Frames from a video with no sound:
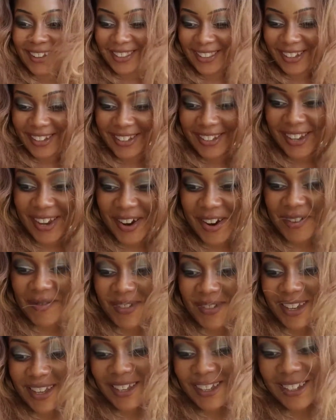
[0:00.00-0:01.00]
God, that scared
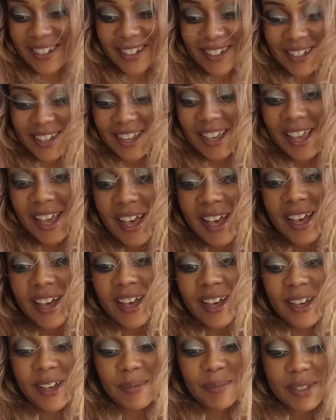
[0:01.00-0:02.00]
me, gosh.
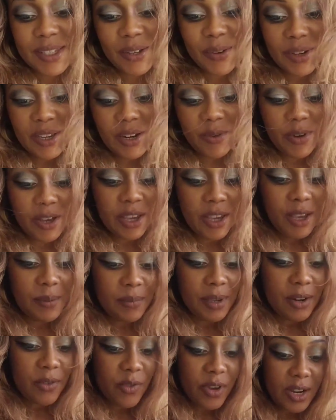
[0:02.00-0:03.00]
Um, so anyway, I'm
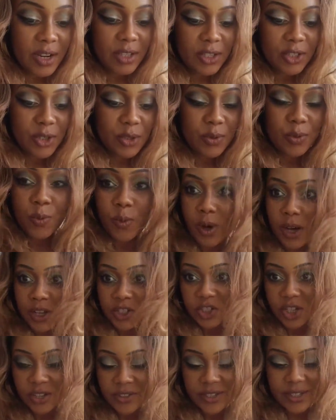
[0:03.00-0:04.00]
getting ready to
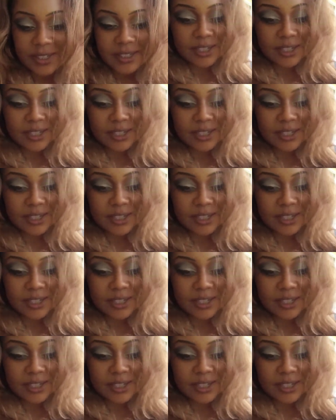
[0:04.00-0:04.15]
wash all this